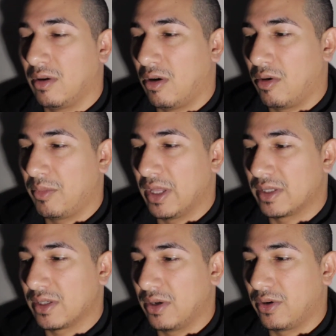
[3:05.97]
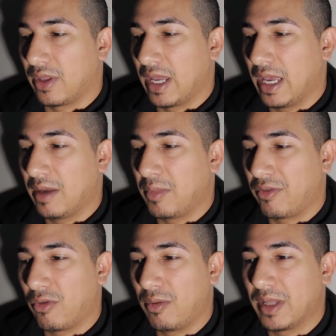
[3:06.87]
arm that's under the head, my
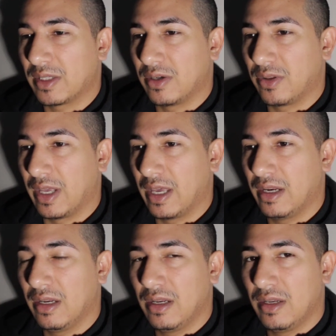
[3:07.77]
forearm that's under the head,